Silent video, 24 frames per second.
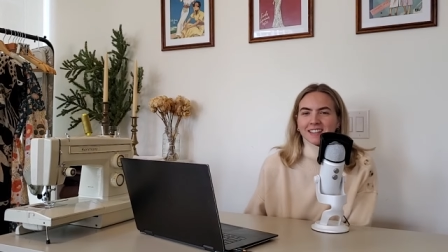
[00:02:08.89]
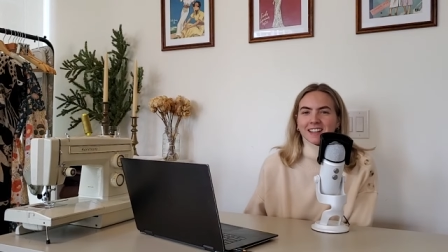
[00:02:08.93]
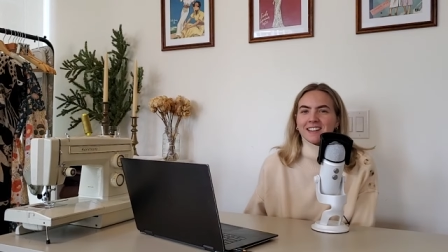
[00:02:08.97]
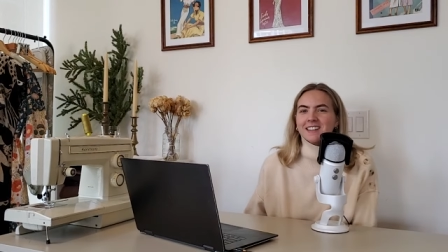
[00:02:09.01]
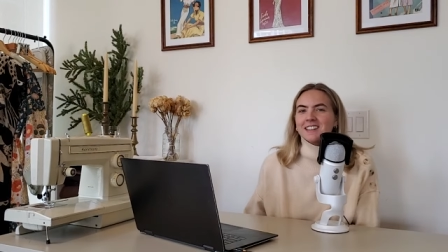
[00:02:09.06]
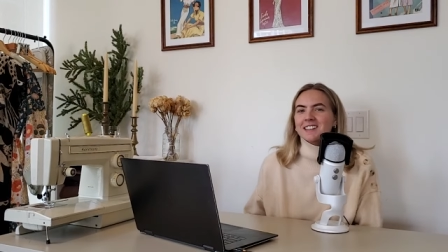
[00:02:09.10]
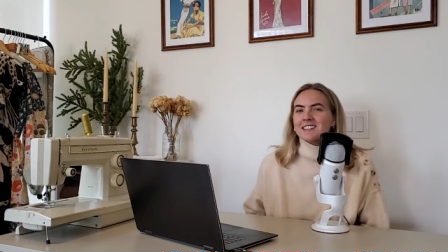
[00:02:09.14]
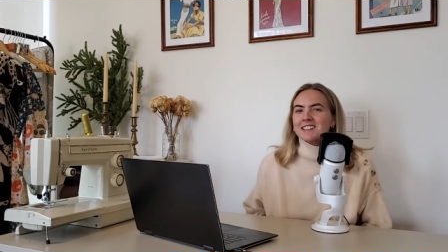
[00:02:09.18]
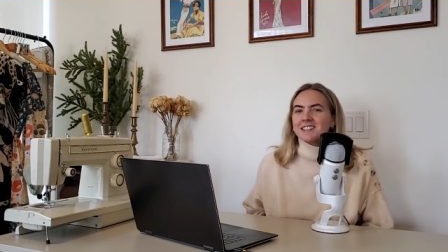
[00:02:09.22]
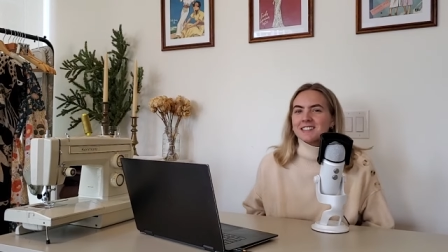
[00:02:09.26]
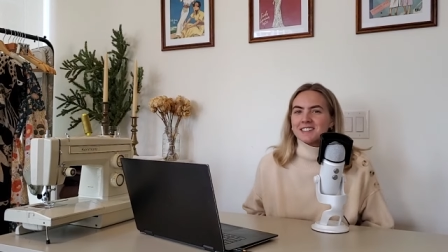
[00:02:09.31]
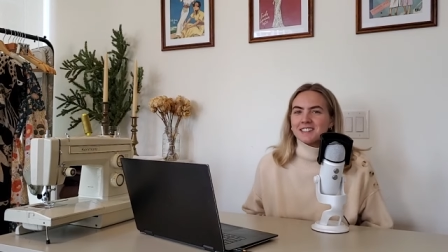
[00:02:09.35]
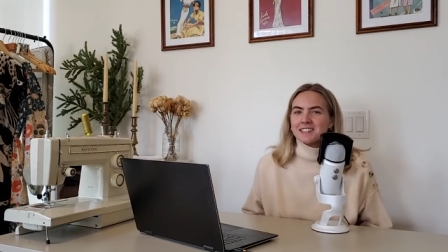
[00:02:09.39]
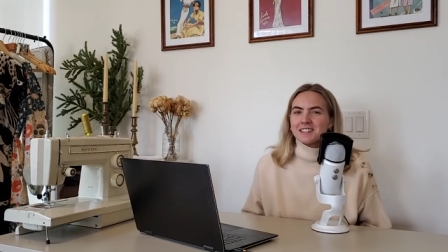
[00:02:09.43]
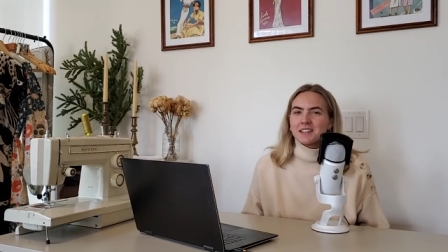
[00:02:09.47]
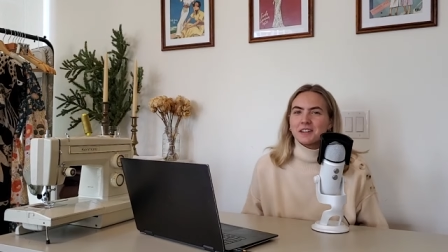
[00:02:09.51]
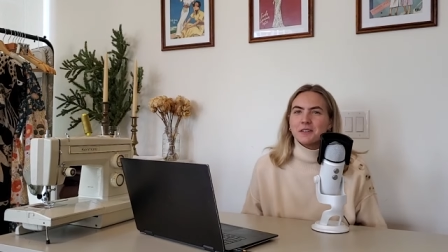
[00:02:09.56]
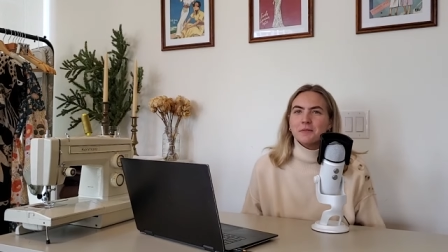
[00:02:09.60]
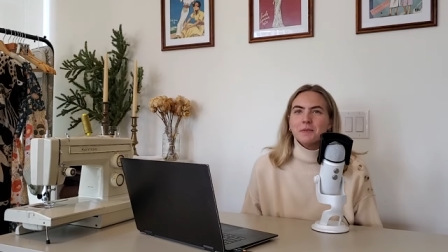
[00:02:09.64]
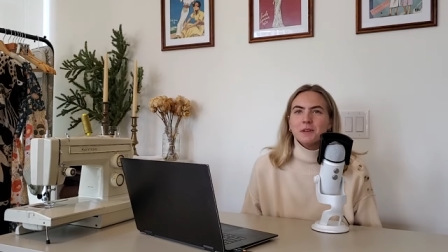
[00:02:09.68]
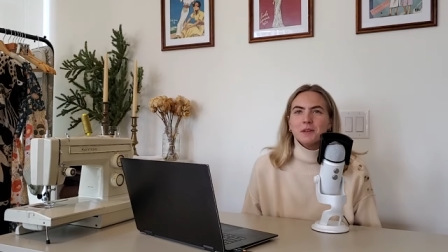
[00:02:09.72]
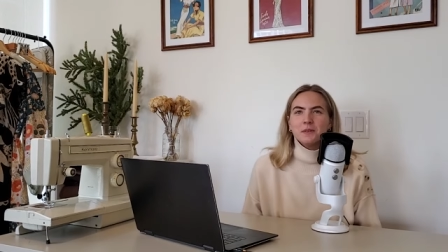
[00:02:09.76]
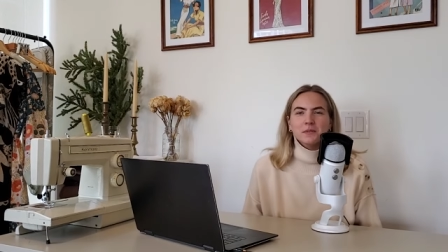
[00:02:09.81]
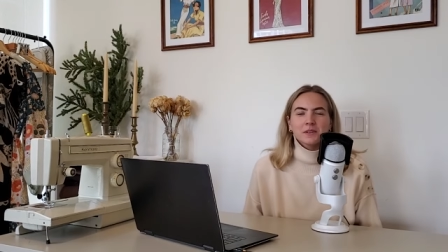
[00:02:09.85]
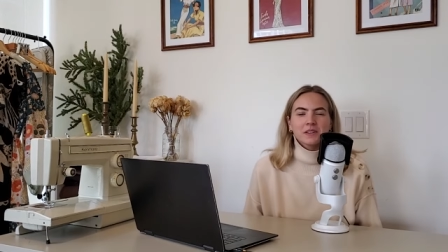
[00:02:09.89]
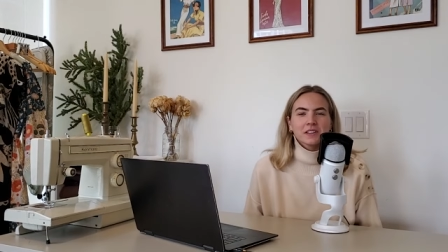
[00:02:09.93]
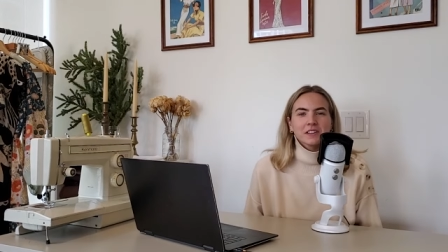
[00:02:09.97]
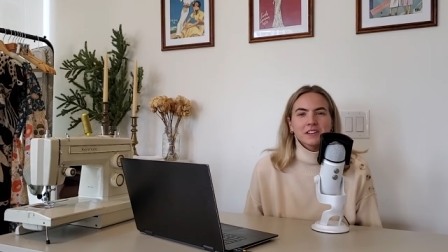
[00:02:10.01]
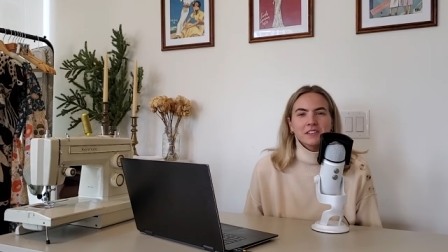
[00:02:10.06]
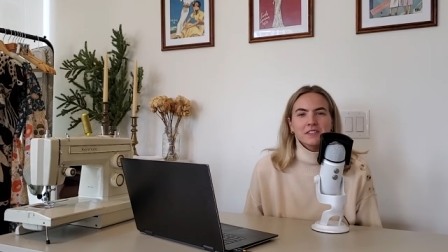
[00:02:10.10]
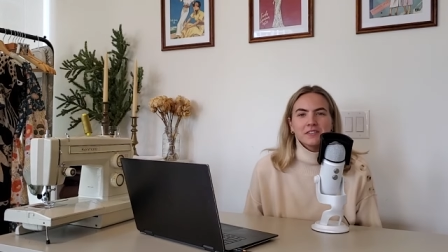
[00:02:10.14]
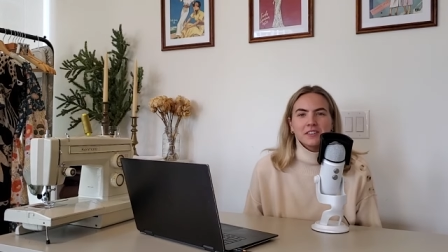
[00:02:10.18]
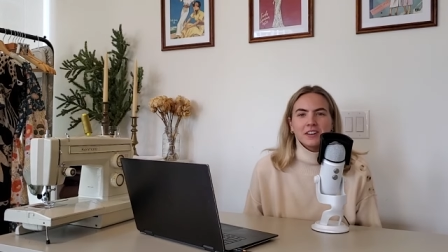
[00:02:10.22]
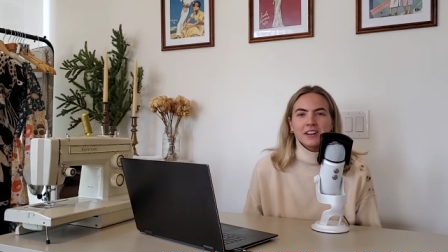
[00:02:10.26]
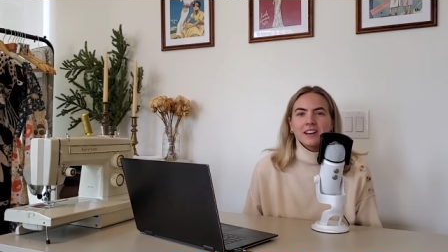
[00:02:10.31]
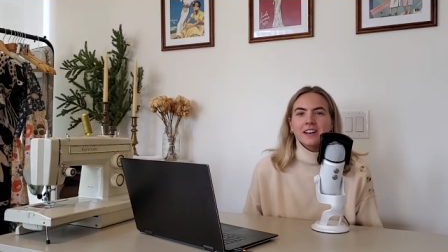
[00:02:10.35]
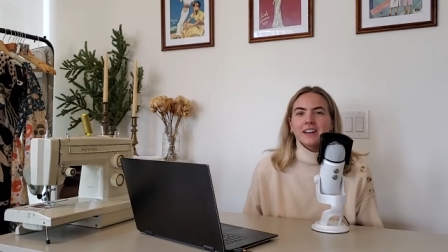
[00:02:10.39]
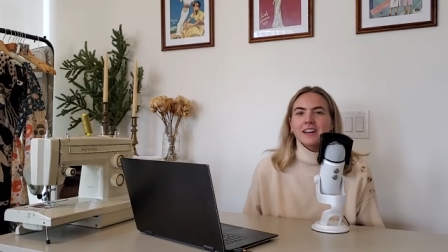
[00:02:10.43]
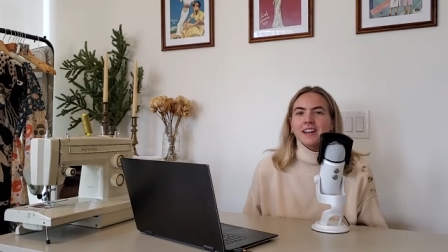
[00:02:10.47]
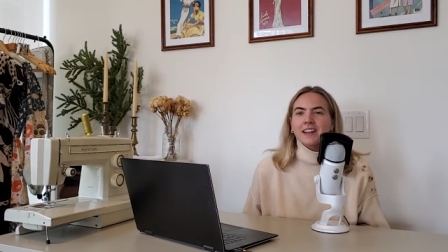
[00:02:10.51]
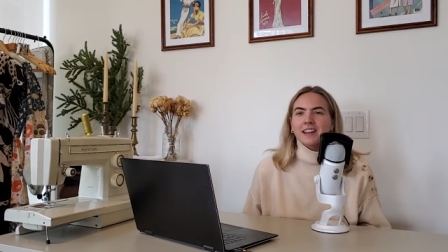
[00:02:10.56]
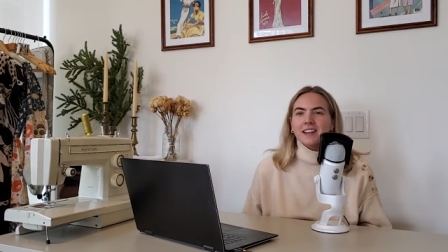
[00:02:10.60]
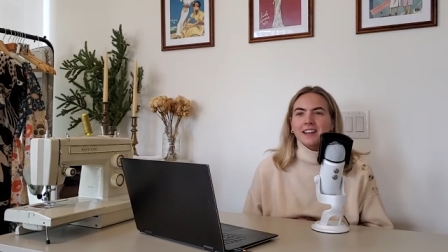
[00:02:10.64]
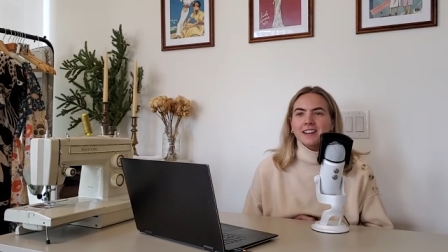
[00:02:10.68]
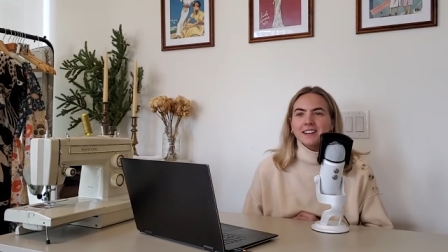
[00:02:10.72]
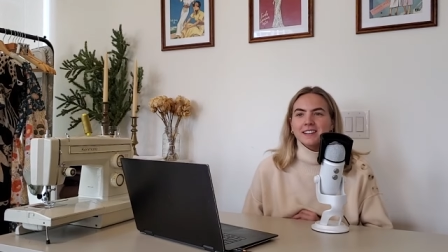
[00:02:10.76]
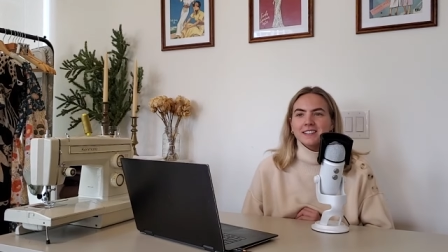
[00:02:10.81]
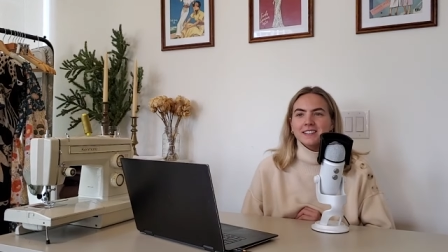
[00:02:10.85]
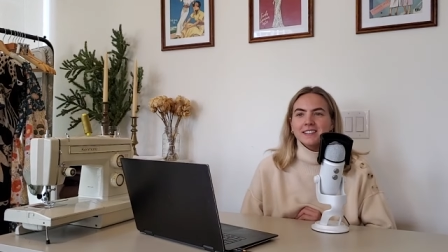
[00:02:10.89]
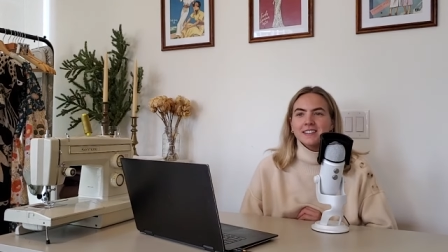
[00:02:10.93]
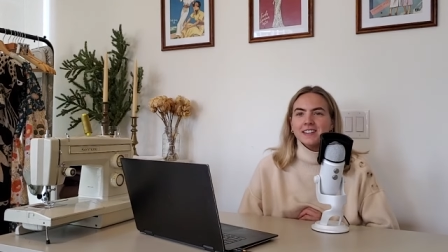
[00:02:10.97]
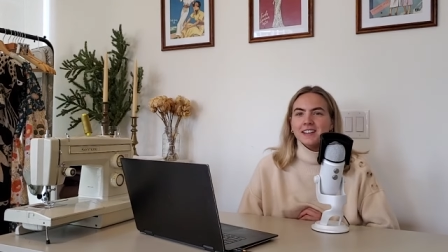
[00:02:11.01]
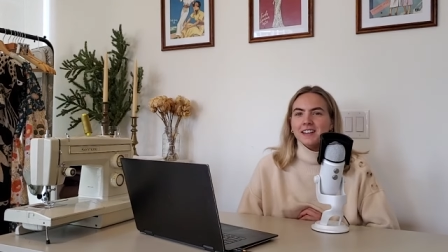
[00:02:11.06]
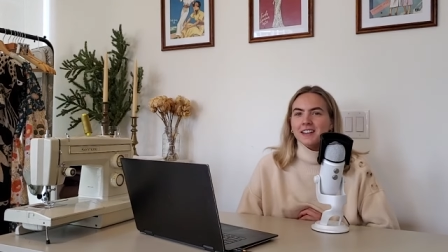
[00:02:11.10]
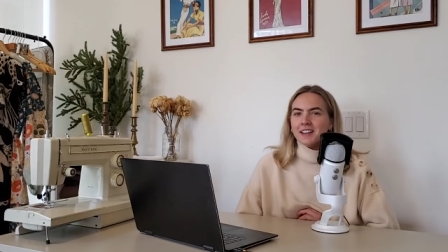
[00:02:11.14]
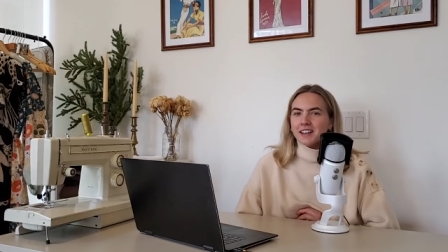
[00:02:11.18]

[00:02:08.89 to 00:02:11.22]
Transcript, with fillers: I think this is going to be really fun, and